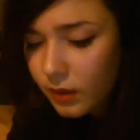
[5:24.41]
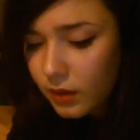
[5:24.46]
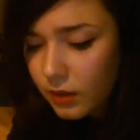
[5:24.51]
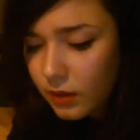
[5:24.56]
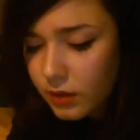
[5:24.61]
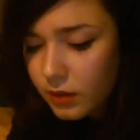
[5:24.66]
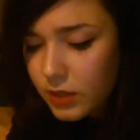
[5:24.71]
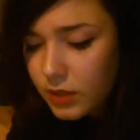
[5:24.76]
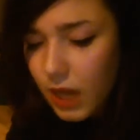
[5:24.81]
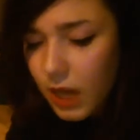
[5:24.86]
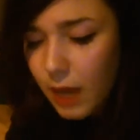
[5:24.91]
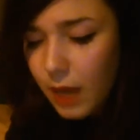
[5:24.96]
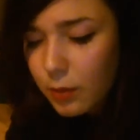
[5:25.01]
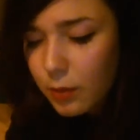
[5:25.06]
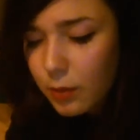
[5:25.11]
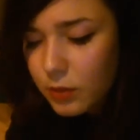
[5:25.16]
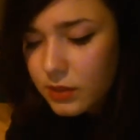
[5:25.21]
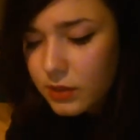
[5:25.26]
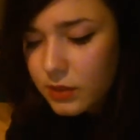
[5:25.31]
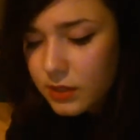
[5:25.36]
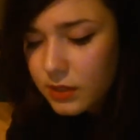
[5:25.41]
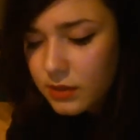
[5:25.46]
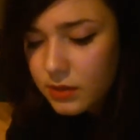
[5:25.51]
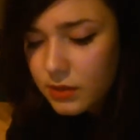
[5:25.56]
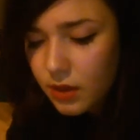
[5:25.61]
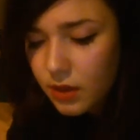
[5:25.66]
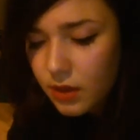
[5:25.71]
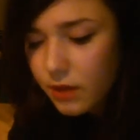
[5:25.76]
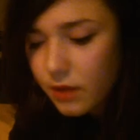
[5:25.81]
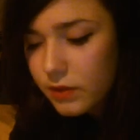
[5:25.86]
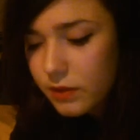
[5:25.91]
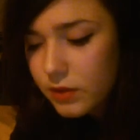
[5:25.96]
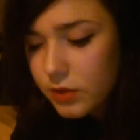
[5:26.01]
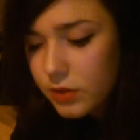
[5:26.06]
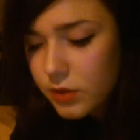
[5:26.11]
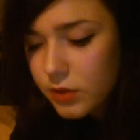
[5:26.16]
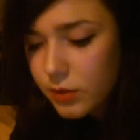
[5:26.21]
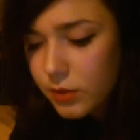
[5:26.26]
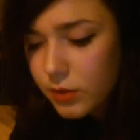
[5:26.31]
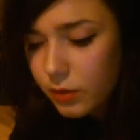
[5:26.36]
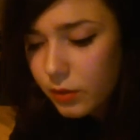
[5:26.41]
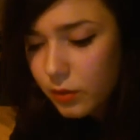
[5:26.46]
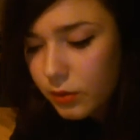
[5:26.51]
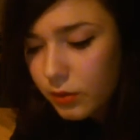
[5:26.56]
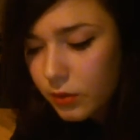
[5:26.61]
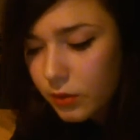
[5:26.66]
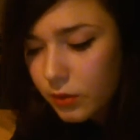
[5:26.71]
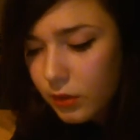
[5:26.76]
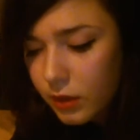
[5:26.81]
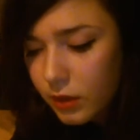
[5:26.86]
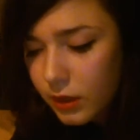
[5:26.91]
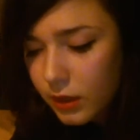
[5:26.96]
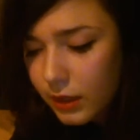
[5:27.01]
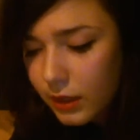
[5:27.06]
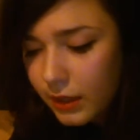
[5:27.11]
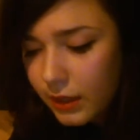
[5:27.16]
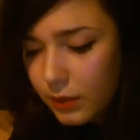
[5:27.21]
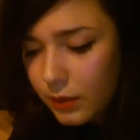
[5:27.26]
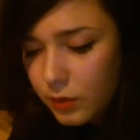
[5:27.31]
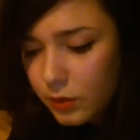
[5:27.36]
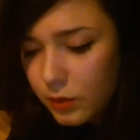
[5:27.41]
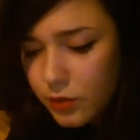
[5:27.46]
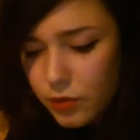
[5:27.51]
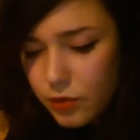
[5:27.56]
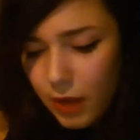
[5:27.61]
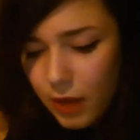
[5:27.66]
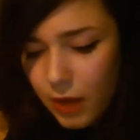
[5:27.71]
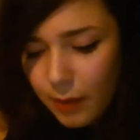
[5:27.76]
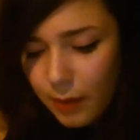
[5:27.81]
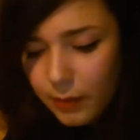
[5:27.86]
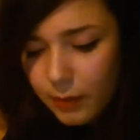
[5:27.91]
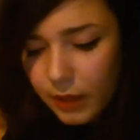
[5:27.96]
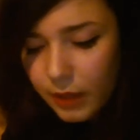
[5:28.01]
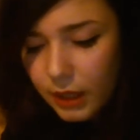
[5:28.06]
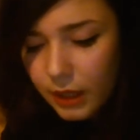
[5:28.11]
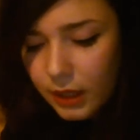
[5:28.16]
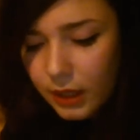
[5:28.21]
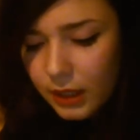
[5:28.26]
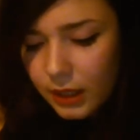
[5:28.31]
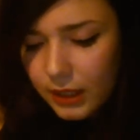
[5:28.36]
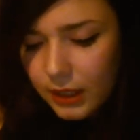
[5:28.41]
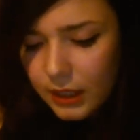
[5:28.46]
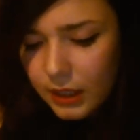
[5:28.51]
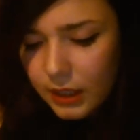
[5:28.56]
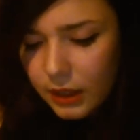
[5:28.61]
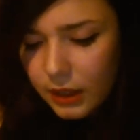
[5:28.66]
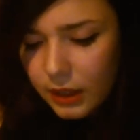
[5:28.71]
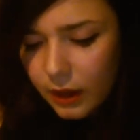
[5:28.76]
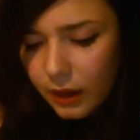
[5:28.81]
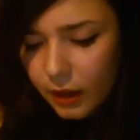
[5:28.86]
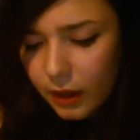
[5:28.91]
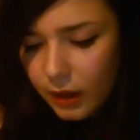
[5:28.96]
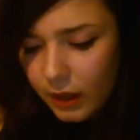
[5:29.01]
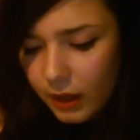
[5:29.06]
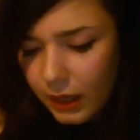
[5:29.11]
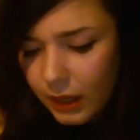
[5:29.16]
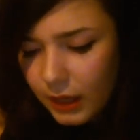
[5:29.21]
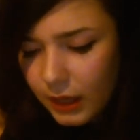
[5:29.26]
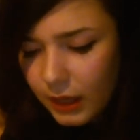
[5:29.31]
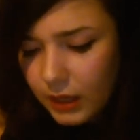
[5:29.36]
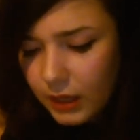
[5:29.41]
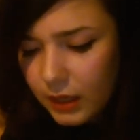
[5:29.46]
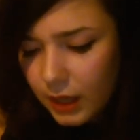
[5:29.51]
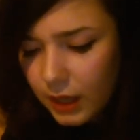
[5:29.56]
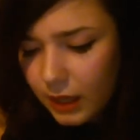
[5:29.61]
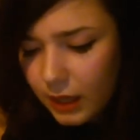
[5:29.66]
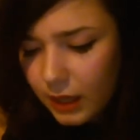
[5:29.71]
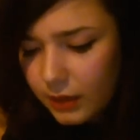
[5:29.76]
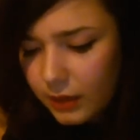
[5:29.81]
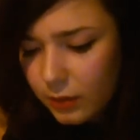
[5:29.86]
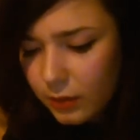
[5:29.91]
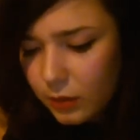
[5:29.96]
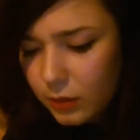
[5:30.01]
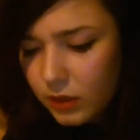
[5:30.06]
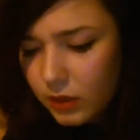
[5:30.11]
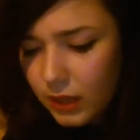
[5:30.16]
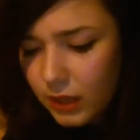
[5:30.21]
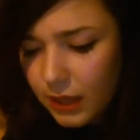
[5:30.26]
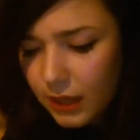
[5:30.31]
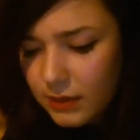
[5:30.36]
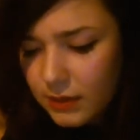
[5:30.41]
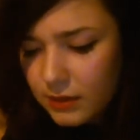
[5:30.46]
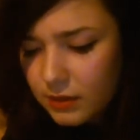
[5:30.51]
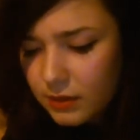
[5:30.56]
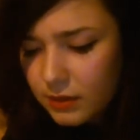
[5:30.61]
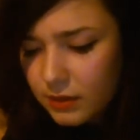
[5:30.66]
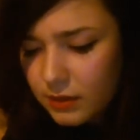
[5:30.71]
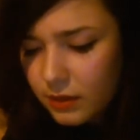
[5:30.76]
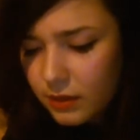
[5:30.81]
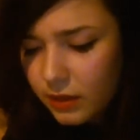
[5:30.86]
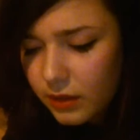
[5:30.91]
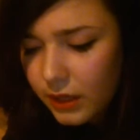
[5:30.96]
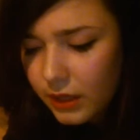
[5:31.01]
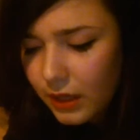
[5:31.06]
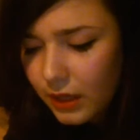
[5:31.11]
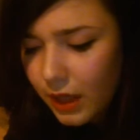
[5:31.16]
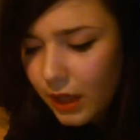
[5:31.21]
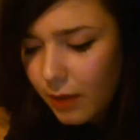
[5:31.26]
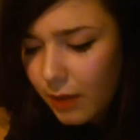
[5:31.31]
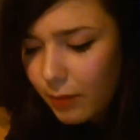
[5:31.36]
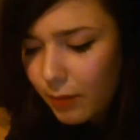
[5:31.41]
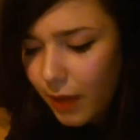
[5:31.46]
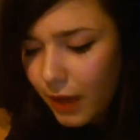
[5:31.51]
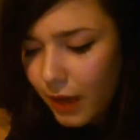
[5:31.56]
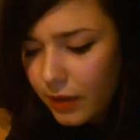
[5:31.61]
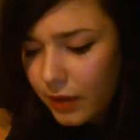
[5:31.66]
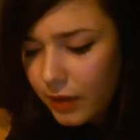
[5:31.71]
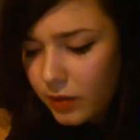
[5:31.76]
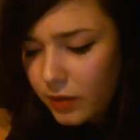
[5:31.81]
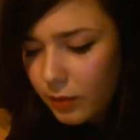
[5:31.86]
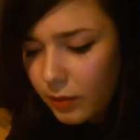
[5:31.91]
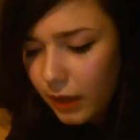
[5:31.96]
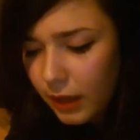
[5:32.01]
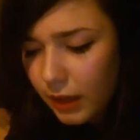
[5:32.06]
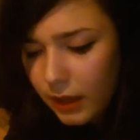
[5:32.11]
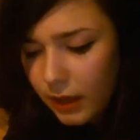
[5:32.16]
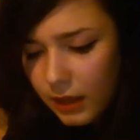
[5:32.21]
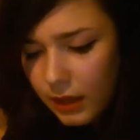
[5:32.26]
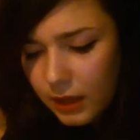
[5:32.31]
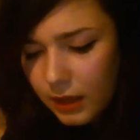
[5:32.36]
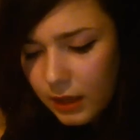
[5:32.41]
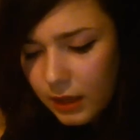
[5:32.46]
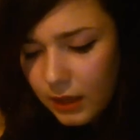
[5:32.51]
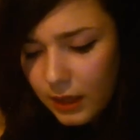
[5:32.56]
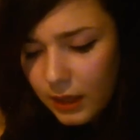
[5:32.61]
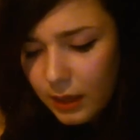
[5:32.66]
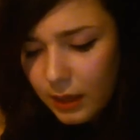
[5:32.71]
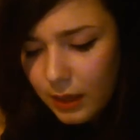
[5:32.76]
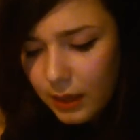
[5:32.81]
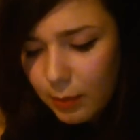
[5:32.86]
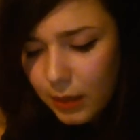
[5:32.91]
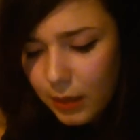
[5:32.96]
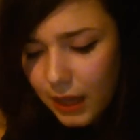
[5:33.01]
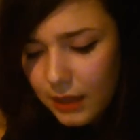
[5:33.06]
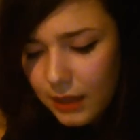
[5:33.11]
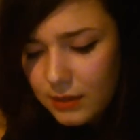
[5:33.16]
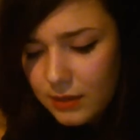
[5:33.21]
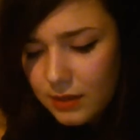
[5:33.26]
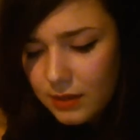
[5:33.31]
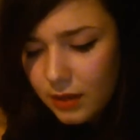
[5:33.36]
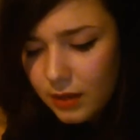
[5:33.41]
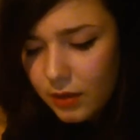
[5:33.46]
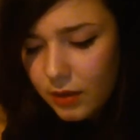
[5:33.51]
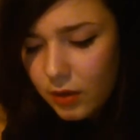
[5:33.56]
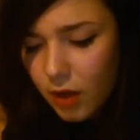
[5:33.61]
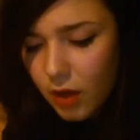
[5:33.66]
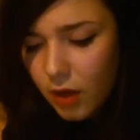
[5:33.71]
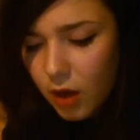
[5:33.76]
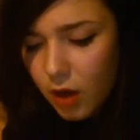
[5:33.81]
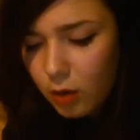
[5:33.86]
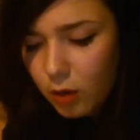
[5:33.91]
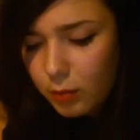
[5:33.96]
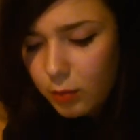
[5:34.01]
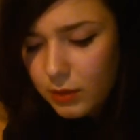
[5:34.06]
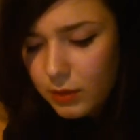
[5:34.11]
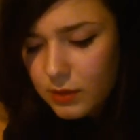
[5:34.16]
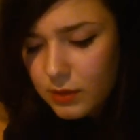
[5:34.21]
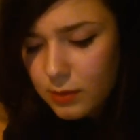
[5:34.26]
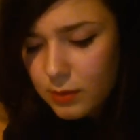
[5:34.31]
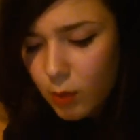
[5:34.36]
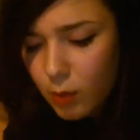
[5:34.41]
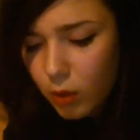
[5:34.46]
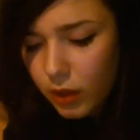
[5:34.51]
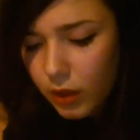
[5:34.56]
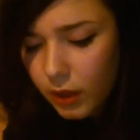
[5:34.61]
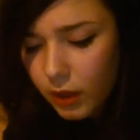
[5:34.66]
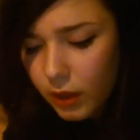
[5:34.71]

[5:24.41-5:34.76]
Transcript: Time was his servant, too. It would trap me, here, in a night that would last until he came back to me, like a black sun on a hopeless morning.